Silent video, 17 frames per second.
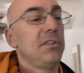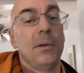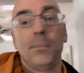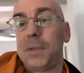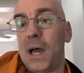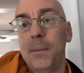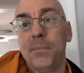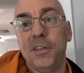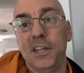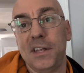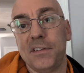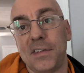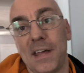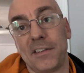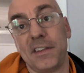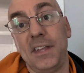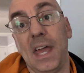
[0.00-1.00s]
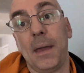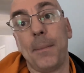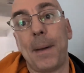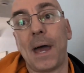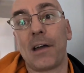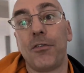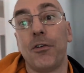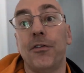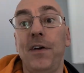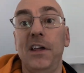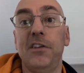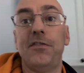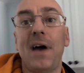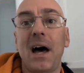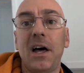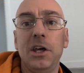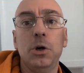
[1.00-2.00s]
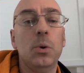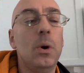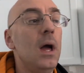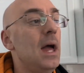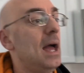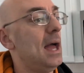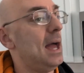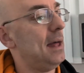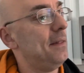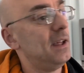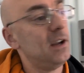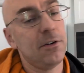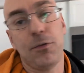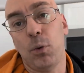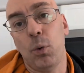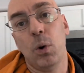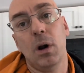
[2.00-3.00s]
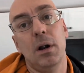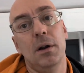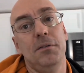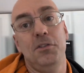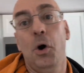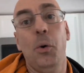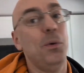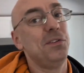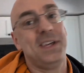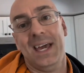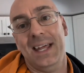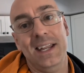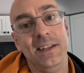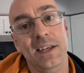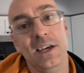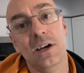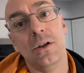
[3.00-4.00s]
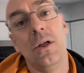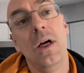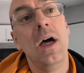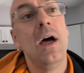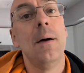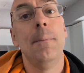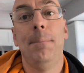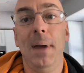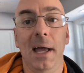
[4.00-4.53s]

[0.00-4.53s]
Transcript: Sometimes they just have to take it back for face value, and therefore no one's getting a deal.